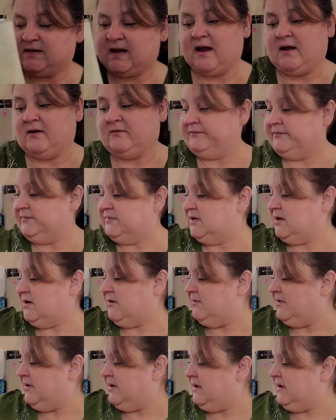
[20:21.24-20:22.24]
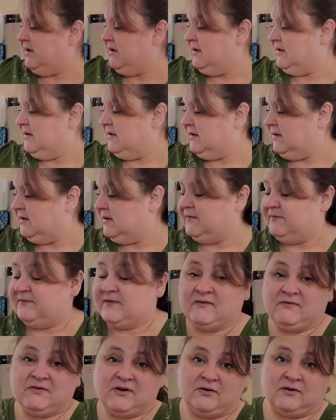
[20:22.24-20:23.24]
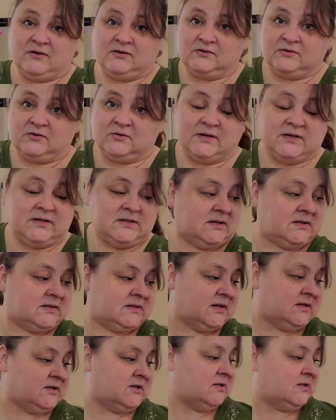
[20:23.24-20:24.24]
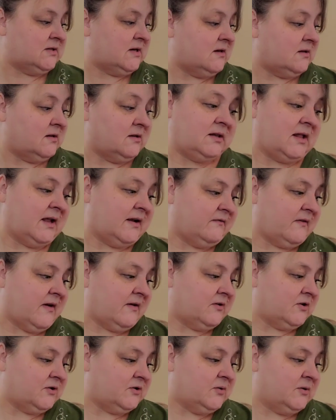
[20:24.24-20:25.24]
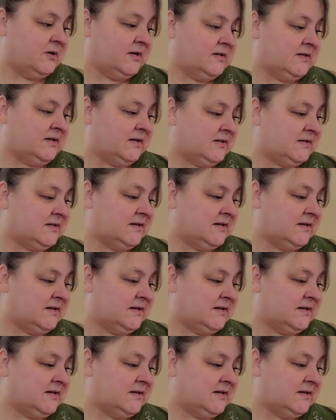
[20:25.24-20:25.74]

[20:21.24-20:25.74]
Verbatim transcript: count. So 526 stitches doesn't look like 526